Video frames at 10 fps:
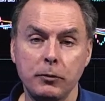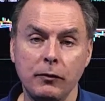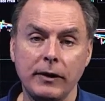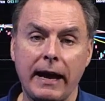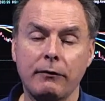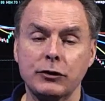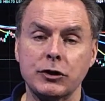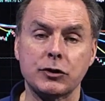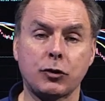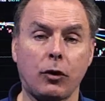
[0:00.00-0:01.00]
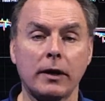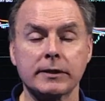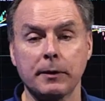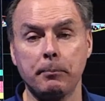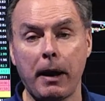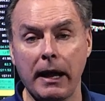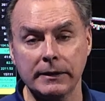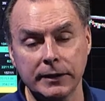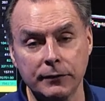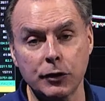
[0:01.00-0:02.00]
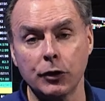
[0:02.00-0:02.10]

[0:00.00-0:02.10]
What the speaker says: moving averages crossing positive.